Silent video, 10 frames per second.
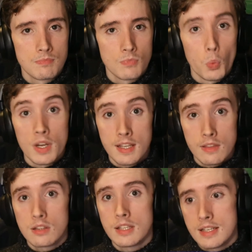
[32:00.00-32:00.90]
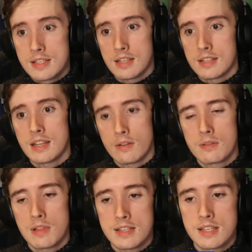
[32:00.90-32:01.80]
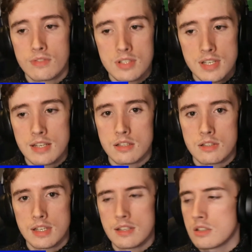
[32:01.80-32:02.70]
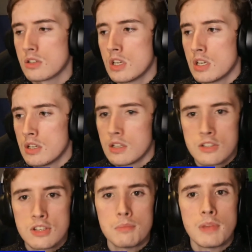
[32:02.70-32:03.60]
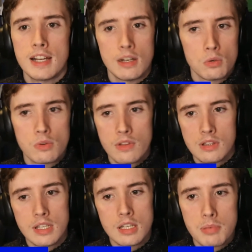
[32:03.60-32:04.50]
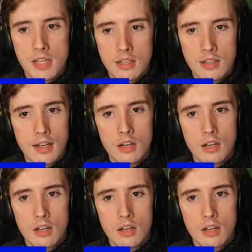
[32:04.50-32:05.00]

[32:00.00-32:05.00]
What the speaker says: Winning the league 6 out of the last 7 seasons is somehow the league being